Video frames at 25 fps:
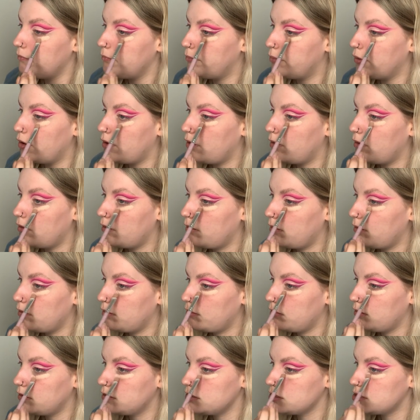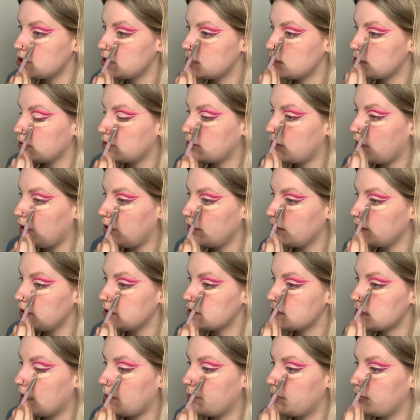But she took all
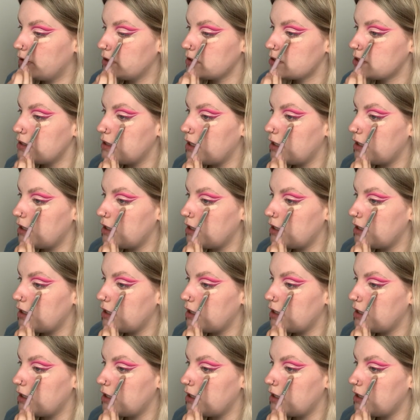these tablets